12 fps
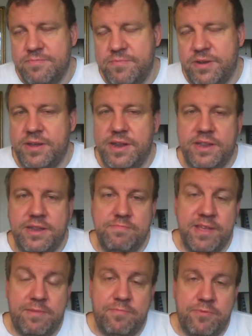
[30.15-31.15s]
But I'll get into
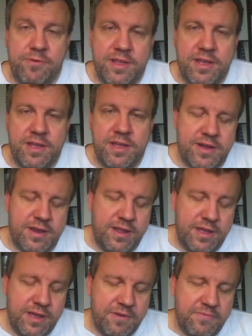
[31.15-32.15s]
that more later on.
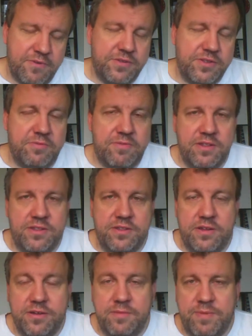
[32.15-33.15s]
First, I want to
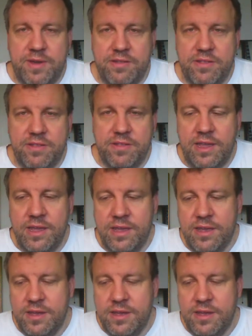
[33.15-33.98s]
talk about at least